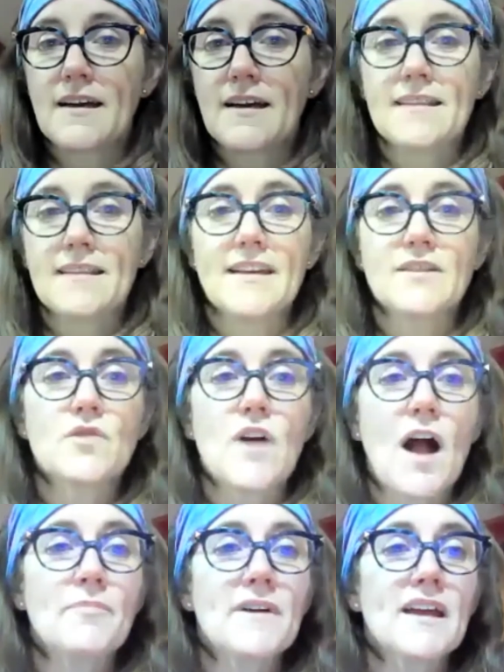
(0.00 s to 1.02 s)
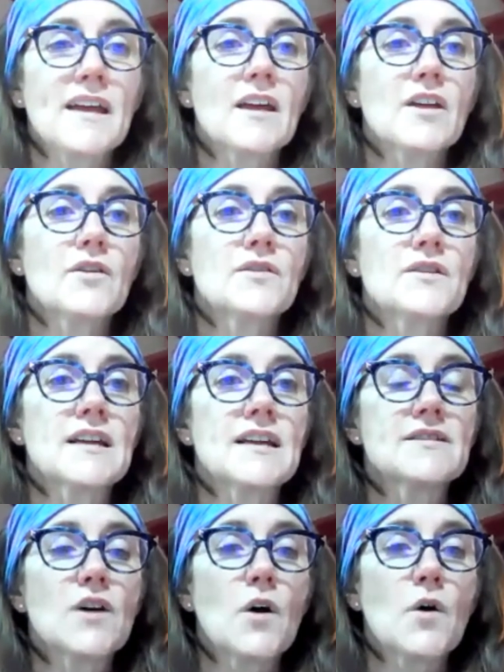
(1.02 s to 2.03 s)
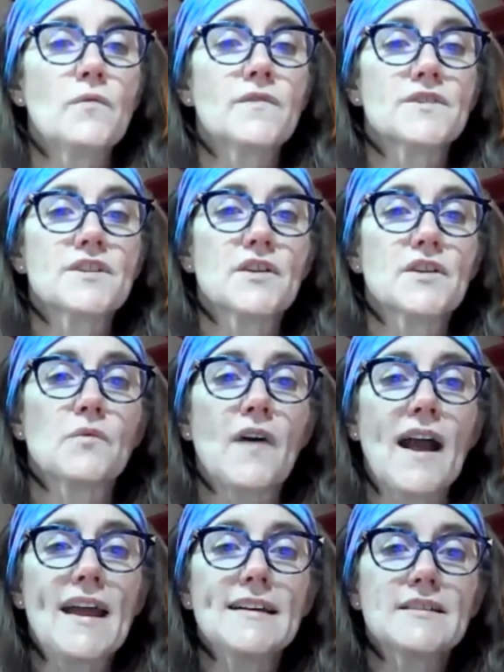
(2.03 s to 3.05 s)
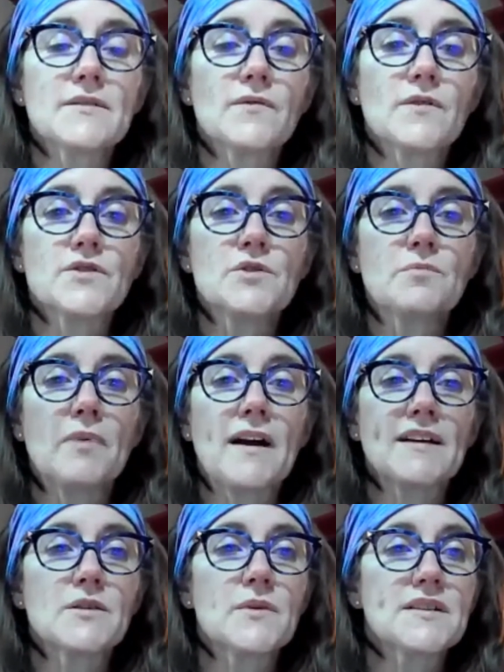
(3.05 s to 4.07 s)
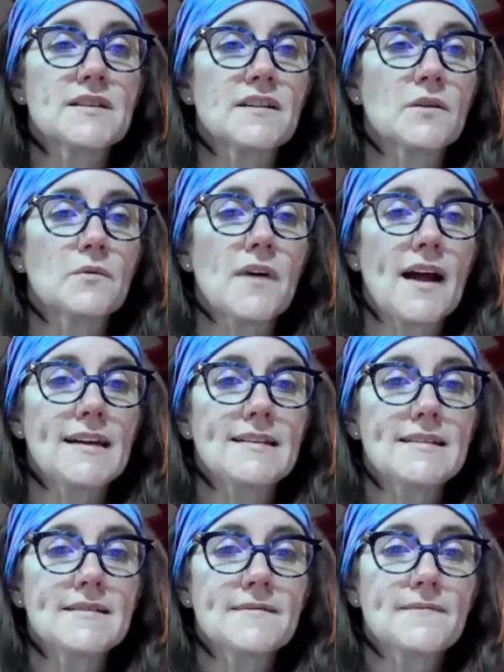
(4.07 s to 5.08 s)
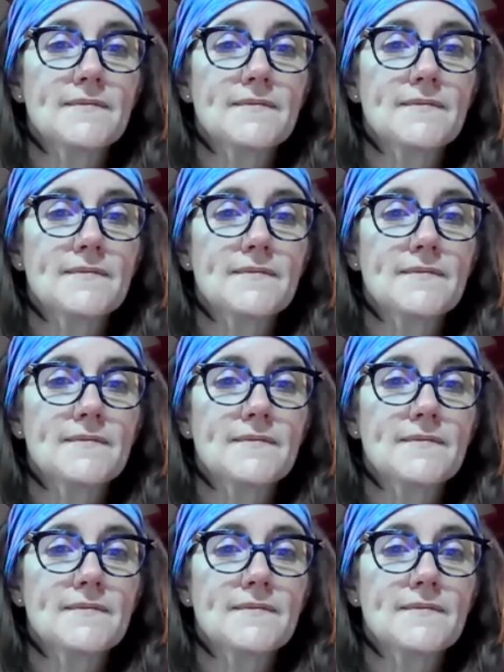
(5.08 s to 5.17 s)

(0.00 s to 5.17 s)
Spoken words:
And then dropping your knees over to the right for supine twist on the right.